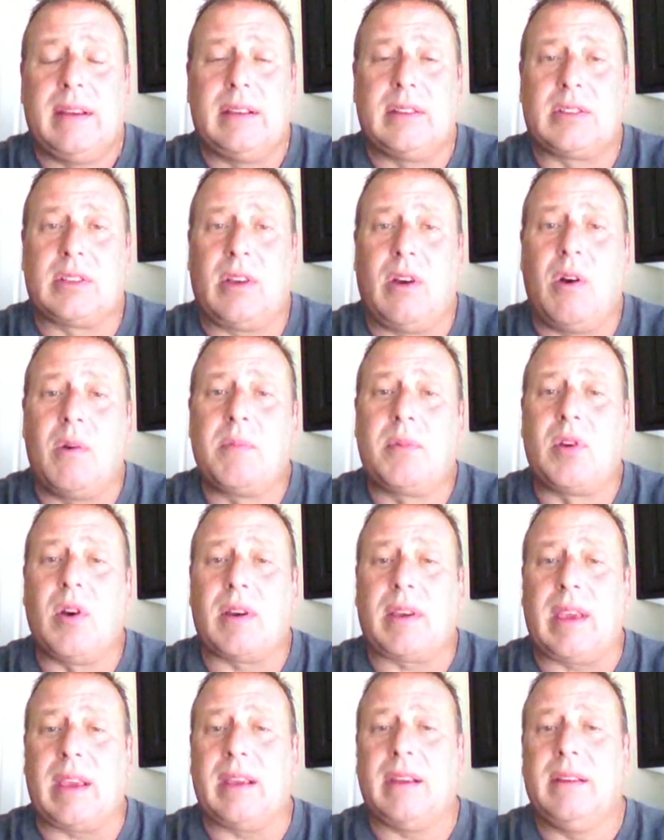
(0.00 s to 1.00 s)
This is the home
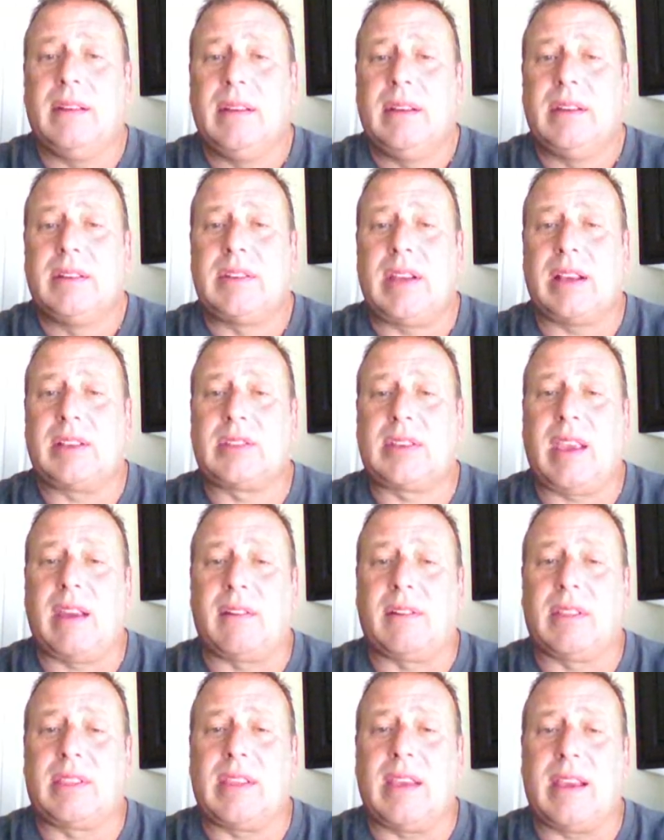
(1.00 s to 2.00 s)
cooking. Takes
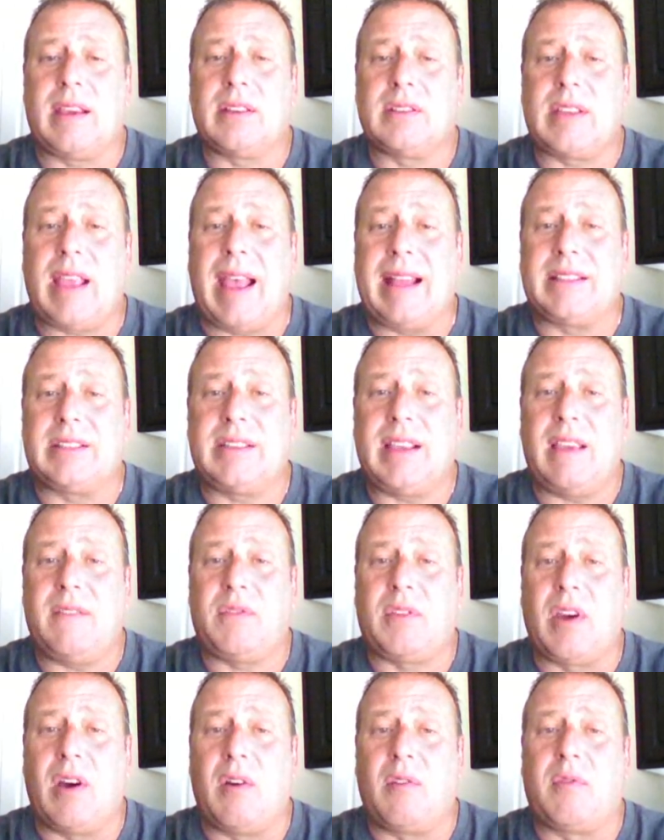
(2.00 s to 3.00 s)
care of things at
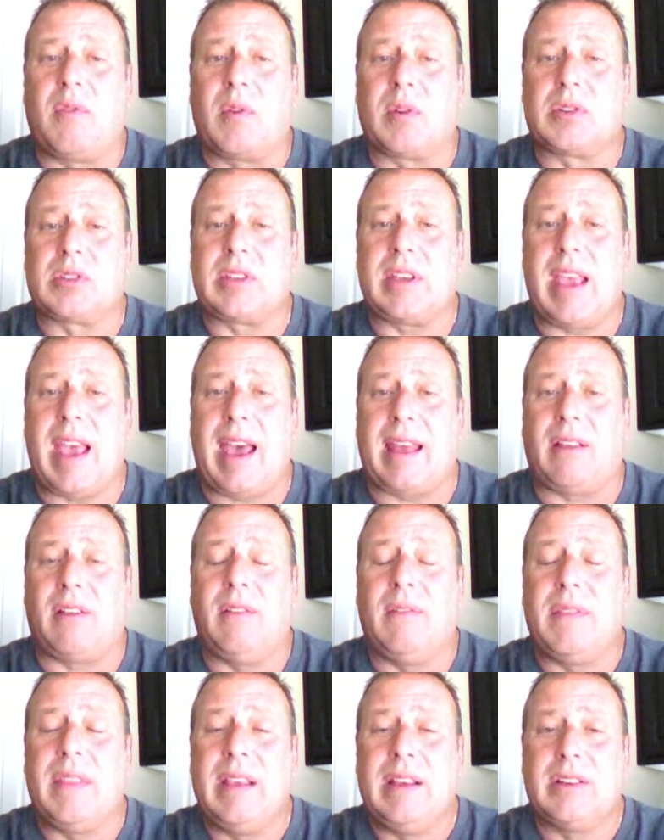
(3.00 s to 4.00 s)
Safeco for
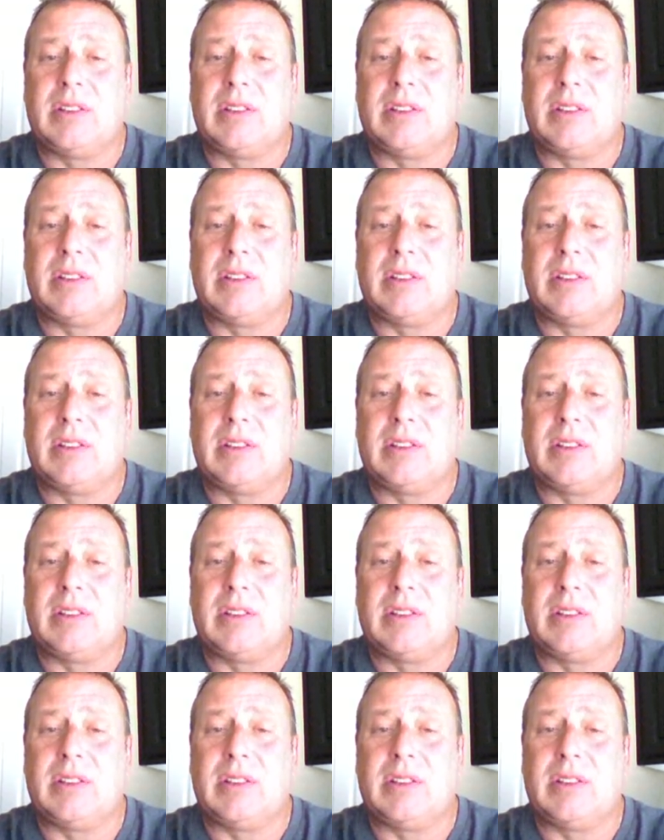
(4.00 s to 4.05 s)
Seattle.